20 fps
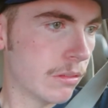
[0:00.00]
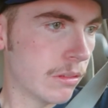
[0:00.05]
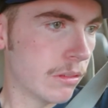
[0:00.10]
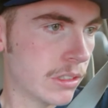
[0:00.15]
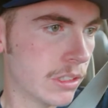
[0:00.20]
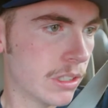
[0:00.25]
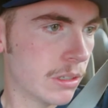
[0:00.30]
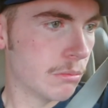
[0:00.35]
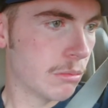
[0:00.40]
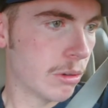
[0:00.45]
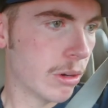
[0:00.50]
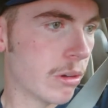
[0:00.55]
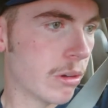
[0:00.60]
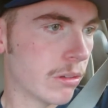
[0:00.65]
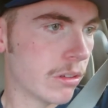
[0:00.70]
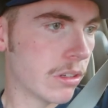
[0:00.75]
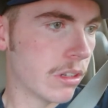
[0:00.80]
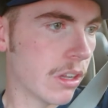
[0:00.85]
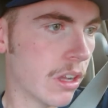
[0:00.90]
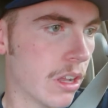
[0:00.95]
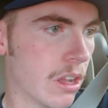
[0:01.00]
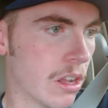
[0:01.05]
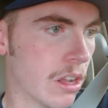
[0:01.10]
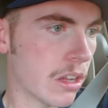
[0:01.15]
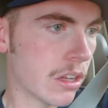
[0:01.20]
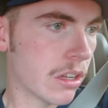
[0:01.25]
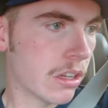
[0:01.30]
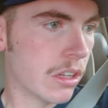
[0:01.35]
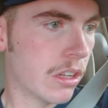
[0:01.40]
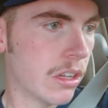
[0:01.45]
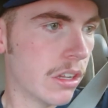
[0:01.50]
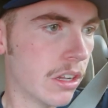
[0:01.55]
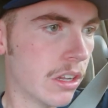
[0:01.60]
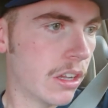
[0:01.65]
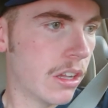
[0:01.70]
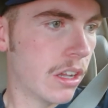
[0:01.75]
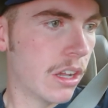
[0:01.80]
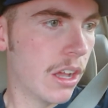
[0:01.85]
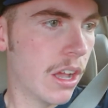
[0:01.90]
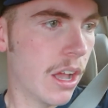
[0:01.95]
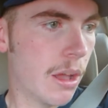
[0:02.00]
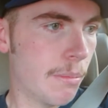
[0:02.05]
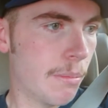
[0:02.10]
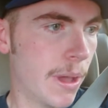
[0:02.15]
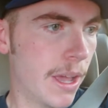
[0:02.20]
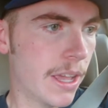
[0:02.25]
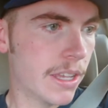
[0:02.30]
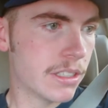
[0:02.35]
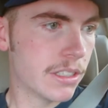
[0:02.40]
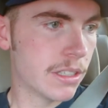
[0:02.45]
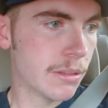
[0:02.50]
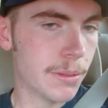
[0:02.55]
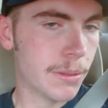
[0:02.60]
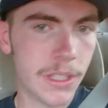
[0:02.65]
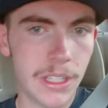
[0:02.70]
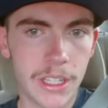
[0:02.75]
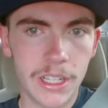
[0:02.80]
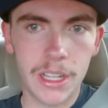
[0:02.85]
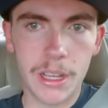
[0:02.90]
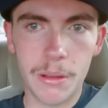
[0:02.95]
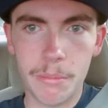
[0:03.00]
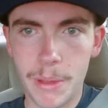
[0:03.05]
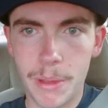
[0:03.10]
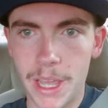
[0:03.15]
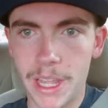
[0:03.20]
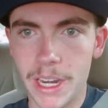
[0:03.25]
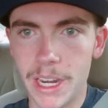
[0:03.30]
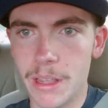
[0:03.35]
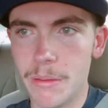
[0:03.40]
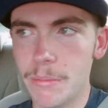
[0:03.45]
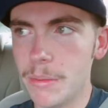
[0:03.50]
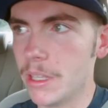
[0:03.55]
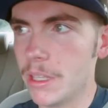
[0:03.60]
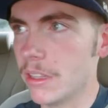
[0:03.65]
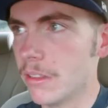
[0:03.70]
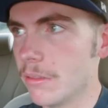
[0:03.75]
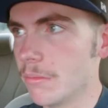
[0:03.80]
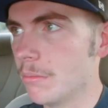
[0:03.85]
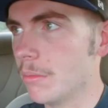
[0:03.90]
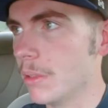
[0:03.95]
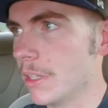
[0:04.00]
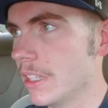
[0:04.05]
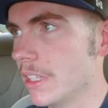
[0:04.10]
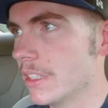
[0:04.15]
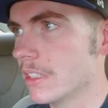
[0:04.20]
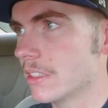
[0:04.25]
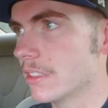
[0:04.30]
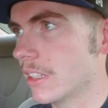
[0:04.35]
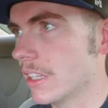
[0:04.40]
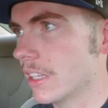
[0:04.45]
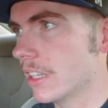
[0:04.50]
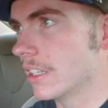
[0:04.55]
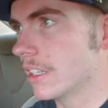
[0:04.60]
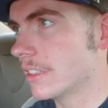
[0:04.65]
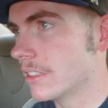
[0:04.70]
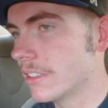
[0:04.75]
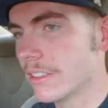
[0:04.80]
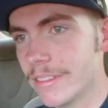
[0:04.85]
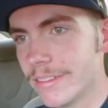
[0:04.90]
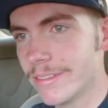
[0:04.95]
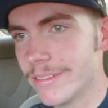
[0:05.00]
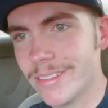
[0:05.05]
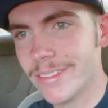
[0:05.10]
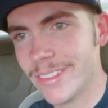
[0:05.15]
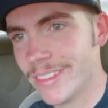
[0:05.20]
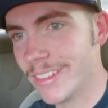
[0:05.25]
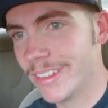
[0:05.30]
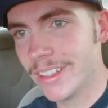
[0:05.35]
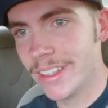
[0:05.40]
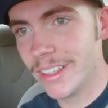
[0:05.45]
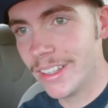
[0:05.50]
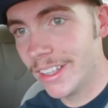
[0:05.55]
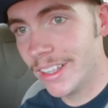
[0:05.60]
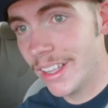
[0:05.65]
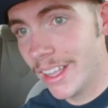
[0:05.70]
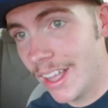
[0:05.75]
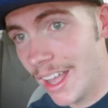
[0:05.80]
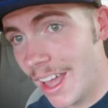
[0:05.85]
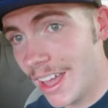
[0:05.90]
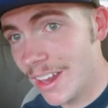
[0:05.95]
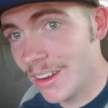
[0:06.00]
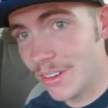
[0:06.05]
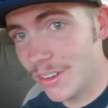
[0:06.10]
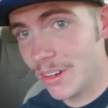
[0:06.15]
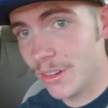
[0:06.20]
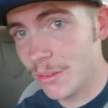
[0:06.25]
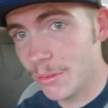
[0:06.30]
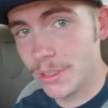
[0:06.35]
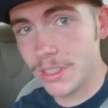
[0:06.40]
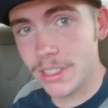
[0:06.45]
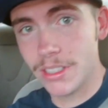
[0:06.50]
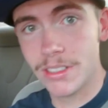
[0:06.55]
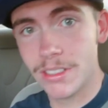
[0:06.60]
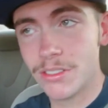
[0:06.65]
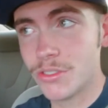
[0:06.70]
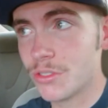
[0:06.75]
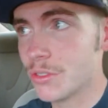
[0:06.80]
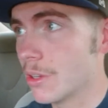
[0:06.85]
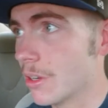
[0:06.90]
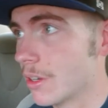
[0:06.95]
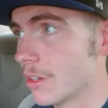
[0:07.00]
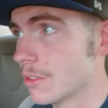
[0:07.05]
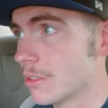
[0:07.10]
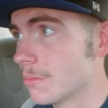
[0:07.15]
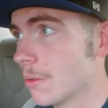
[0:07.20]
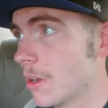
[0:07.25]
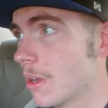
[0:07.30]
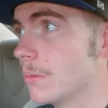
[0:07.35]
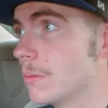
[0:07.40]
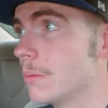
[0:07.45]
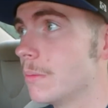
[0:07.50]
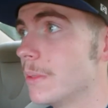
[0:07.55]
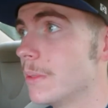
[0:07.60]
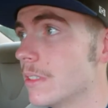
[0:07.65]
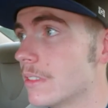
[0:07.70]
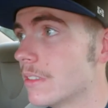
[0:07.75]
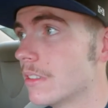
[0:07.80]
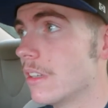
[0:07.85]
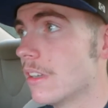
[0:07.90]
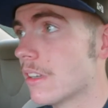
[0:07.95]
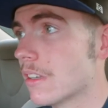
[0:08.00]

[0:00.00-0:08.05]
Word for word: What's up, bro? I passed him and then he got mad at me and blinked his lights. I don't know what this trucker's problem is.